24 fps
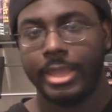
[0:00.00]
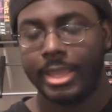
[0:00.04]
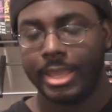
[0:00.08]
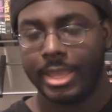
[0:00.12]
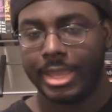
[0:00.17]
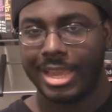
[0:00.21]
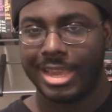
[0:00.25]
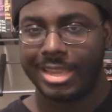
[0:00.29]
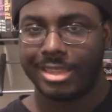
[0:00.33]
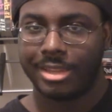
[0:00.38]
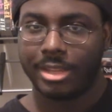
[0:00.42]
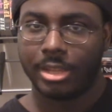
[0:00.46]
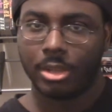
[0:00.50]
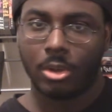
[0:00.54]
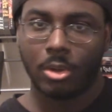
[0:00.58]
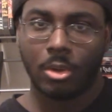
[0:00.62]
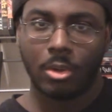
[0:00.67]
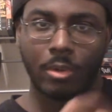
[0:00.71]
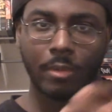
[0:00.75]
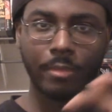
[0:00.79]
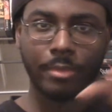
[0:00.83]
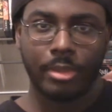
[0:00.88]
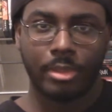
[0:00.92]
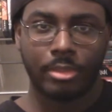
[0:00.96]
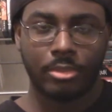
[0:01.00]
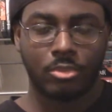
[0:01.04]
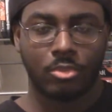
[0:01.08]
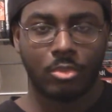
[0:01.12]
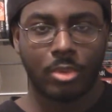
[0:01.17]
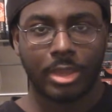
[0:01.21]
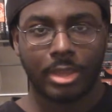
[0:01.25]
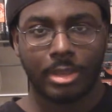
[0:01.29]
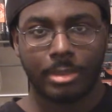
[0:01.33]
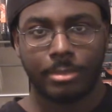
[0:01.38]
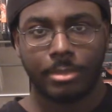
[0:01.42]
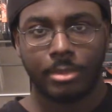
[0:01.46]
It has like all these
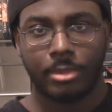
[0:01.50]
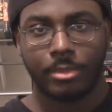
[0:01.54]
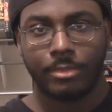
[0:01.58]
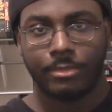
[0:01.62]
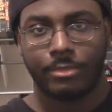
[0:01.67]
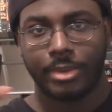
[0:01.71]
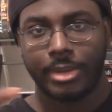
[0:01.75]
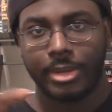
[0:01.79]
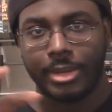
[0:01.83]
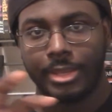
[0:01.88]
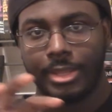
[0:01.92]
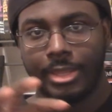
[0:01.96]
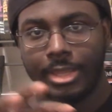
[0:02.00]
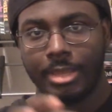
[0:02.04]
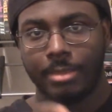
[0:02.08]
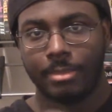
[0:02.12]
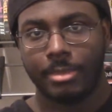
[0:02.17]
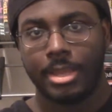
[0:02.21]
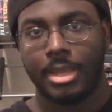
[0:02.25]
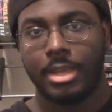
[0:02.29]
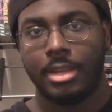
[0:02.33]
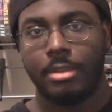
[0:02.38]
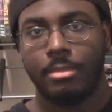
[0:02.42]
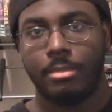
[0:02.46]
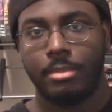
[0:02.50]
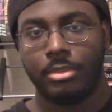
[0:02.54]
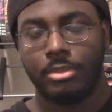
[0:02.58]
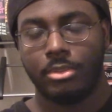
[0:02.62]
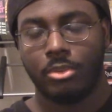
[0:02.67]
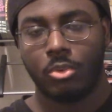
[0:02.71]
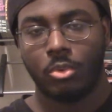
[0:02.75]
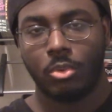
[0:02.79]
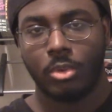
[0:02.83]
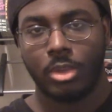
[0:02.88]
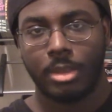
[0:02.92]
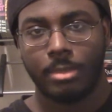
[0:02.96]
Dragon Ball fighting game elements
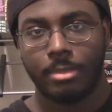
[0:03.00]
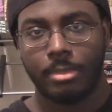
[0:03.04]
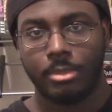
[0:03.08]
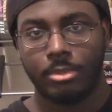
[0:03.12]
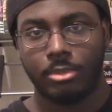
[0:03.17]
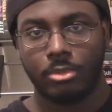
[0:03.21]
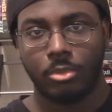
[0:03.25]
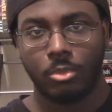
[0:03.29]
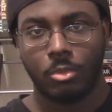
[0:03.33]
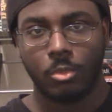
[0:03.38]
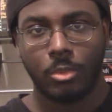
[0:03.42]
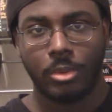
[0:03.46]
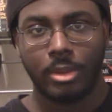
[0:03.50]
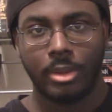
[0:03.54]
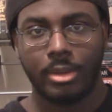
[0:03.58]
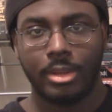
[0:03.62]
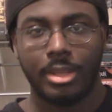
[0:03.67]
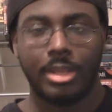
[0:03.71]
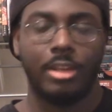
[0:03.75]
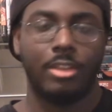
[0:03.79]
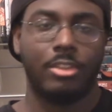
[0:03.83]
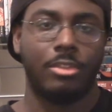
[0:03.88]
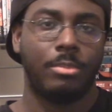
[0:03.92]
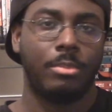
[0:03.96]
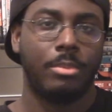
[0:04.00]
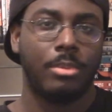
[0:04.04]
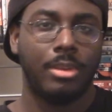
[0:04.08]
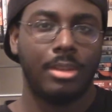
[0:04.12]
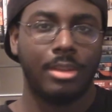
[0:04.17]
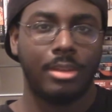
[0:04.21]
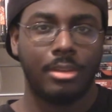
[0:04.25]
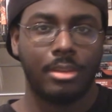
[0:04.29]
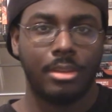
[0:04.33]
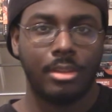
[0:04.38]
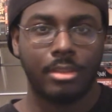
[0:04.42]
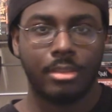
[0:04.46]
crammed into one, and it's pretty
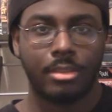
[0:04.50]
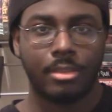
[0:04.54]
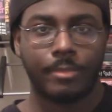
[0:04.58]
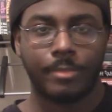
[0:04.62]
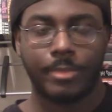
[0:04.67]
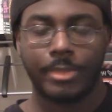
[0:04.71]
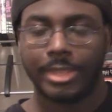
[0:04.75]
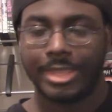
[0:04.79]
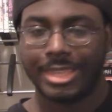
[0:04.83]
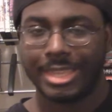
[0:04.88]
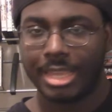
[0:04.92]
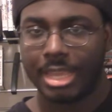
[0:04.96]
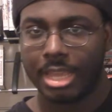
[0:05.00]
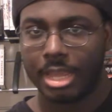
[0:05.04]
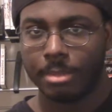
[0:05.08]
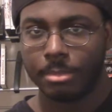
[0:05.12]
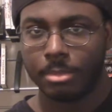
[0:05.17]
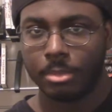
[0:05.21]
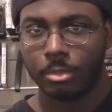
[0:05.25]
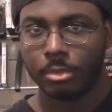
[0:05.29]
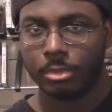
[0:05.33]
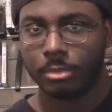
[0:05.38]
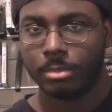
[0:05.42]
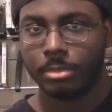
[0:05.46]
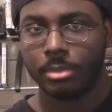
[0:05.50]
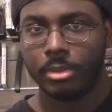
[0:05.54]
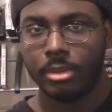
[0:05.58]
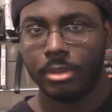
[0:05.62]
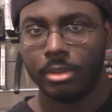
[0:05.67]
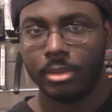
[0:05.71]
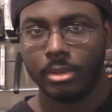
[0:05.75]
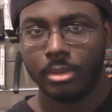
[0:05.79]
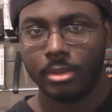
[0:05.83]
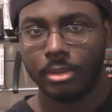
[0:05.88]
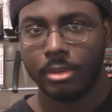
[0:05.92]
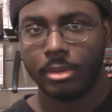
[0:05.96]
decent. The camera is pretty
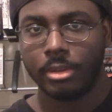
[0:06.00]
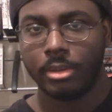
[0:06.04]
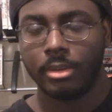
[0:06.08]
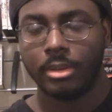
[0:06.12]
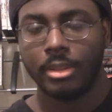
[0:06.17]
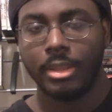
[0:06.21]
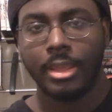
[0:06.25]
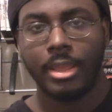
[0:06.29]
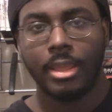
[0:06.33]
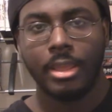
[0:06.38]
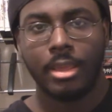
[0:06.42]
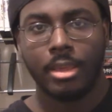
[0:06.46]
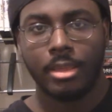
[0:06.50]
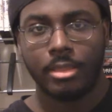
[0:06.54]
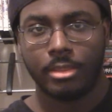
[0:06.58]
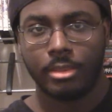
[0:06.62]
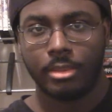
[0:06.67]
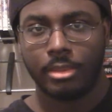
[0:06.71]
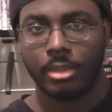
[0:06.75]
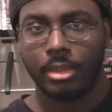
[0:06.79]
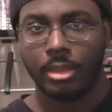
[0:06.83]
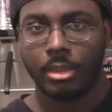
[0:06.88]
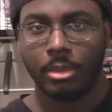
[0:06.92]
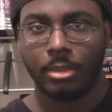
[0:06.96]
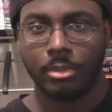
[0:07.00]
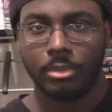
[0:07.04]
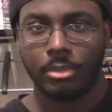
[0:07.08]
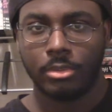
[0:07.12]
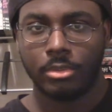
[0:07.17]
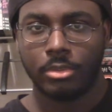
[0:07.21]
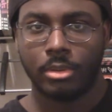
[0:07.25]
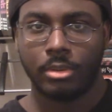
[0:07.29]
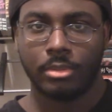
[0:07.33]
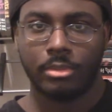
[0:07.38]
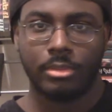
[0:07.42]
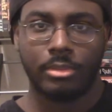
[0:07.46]
good. The characters
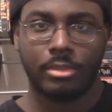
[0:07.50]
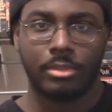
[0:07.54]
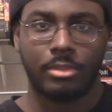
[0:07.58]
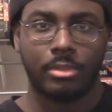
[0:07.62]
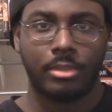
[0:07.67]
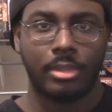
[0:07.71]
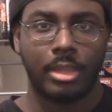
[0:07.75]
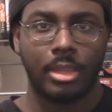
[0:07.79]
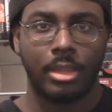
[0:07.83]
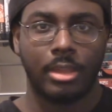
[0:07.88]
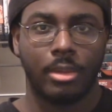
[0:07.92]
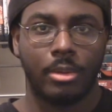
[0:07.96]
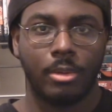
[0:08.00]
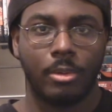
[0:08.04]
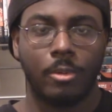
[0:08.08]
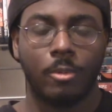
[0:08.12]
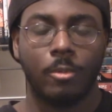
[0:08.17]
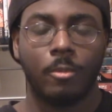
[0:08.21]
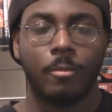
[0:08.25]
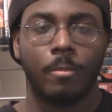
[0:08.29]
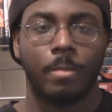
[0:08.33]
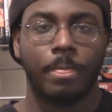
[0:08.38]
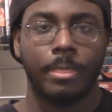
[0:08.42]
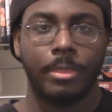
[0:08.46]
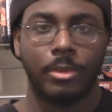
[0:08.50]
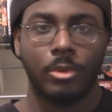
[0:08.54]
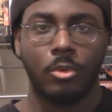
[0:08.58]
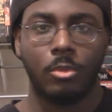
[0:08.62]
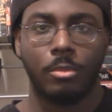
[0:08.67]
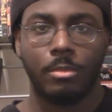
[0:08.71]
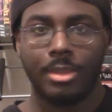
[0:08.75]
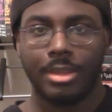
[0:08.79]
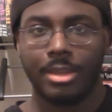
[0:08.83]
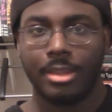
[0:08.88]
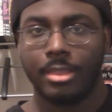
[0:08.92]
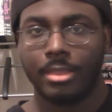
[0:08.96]
are to scale,
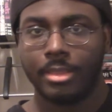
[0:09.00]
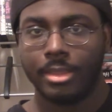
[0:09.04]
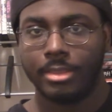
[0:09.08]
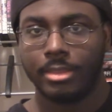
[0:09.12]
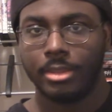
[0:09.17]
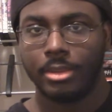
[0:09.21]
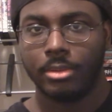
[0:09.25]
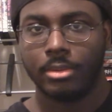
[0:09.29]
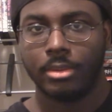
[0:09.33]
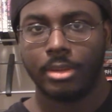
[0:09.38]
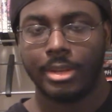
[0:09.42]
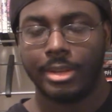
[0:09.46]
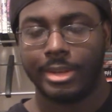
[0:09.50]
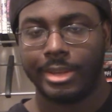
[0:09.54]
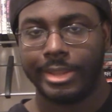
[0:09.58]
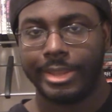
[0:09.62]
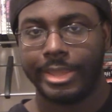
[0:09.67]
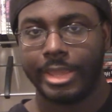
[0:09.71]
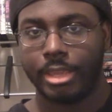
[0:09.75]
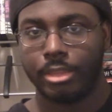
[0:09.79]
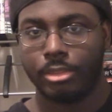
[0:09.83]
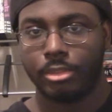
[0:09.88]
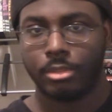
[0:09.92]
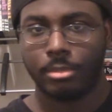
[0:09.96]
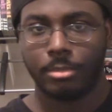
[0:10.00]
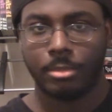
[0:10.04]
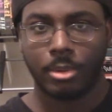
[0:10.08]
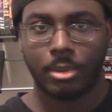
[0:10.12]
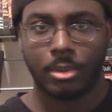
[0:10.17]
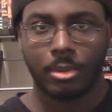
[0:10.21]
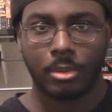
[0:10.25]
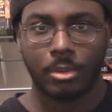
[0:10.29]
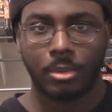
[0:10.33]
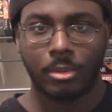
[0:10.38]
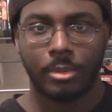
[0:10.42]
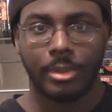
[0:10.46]
meaning that they're not like as
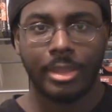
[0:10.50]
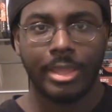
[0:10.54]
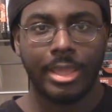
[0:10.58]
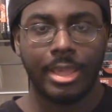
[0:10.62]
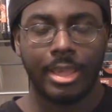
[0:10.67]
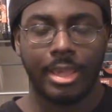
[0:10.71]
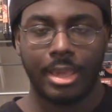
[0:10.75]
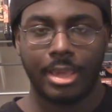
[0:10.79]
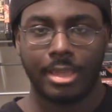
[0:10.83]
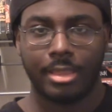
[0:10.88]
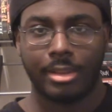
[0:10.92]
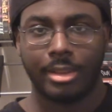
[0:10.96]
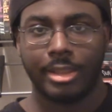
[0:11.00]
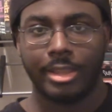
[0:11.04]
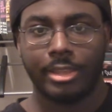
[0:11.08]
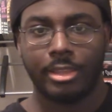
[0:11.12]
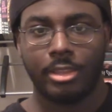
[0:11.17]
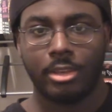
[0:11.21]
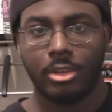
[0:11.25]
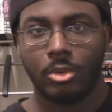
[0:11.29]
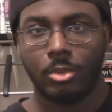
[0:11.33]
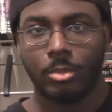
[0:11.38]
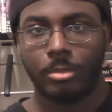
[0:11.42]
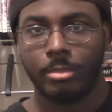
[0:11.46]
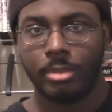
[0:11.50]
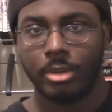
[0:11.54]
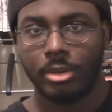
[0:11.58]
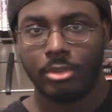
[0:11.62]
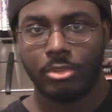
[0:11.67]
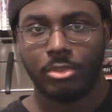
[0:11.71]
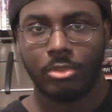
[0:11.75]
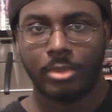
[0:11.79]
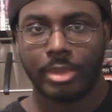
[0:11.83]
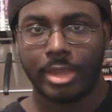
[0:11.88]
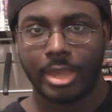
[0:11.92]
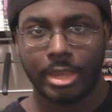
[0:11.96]
small as like
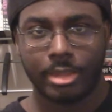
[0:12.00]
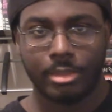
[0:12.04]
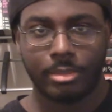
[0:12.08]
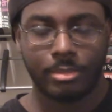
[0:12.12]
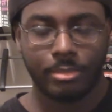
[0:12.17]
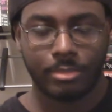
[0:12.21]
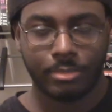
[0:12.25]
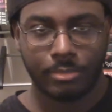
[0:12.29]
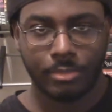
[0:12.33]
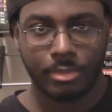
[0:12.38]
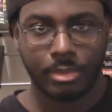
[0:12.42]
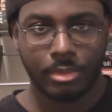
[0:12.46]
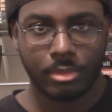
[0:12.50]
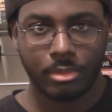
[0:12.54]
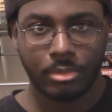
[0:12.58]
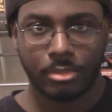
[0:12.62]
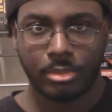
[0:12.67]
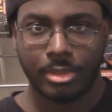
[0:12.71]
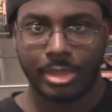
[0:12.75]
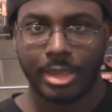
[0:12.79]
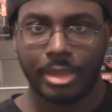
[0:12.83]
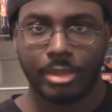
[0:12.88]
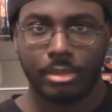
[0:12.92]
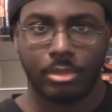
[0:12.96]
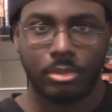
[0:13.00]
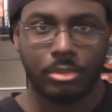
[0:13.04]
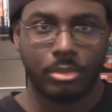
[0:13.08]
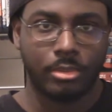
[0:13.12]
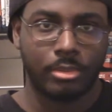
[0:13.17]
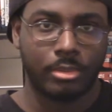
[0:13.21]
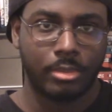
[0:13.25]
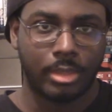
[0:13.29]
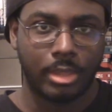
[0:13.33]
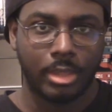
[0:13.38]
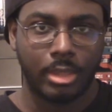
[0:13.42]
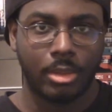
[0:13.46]
miniature action figures. They're actually to
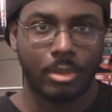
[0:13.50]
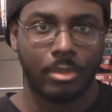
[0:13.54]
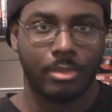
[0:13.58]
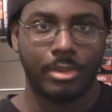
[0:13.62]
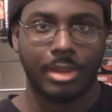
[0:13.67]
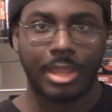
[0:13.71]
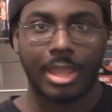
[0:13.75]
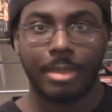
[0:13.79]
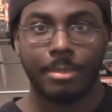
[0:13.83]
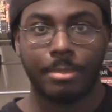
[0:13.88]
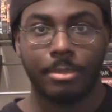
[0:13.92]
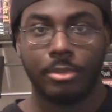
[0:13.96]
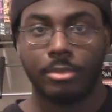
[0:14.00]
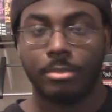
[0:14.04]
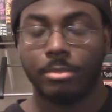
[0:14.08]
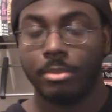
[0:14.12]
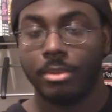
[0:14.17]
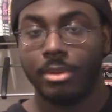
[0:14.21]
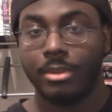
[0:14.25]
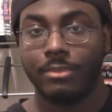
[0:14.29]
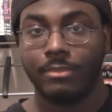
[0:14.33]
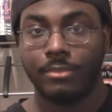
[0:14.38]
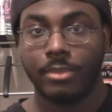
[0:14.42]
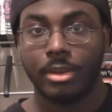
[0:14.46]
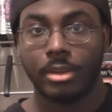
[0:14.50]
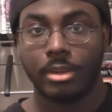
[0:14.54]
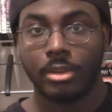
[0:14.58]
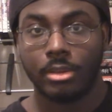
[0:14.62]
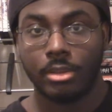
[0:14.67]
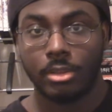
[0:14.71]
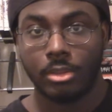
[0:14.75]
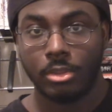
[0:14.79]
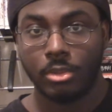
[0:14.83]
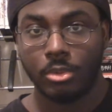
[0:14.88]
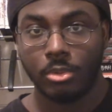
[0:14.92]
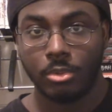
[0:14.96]
scale. Nappa is pretty fucking
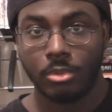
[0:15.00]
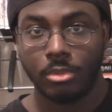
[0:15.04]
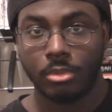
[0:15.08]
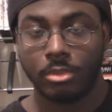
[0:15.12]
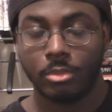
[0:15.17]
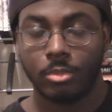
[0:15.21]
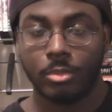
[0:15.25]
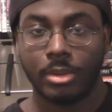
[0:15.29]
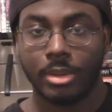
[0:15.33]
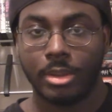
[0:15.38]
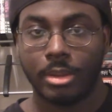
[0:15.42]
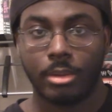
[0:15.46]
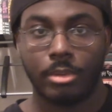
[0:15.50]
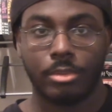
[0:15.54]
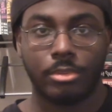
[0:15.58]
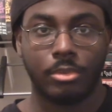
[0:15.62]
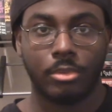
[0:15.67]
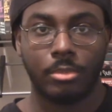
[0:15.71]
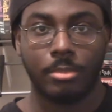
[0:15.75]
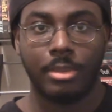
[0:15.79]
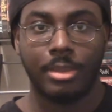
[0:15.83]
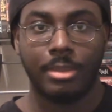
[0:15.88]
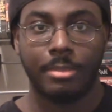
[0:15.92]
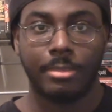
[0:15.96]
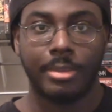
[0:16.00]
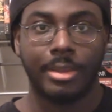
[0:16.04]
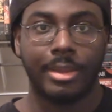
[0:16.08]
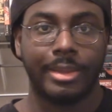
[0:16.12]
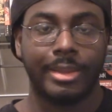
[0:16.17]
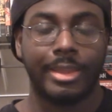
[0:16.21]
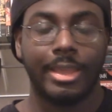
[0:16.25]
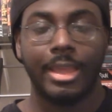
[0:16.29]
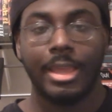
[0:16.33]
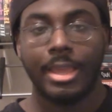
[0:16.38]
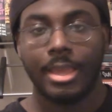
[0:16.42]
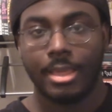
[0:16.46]
huge, is what I also mean by
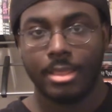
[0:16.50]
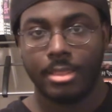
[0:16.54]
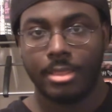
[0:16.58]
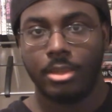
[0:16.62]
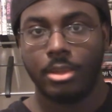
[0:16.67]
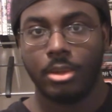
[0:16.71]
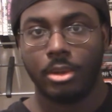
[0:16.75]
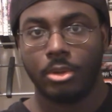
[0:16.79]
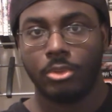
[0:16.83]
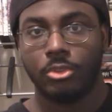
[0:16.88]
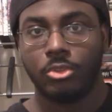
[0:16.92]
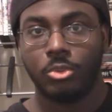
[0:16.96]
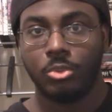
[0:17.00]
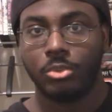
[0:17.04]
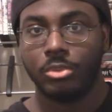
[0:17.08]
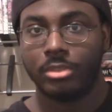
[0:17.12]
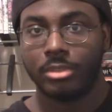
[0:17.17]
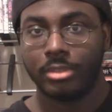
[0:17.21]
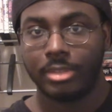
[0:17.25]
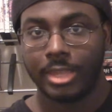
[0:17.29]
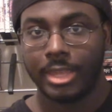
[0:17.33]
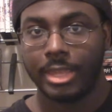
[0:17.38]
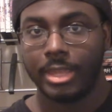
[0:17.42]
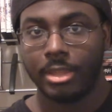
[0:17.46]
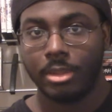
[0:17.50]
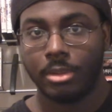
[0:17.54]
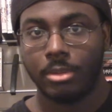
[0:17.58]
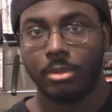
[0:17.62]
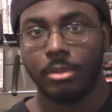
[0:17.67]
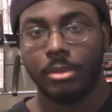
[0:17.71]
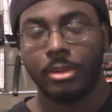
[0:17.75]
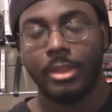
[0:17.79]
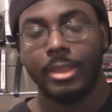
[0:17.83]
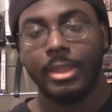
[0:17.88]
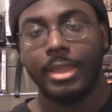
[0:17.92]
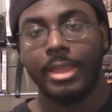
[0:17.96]
they are to scale,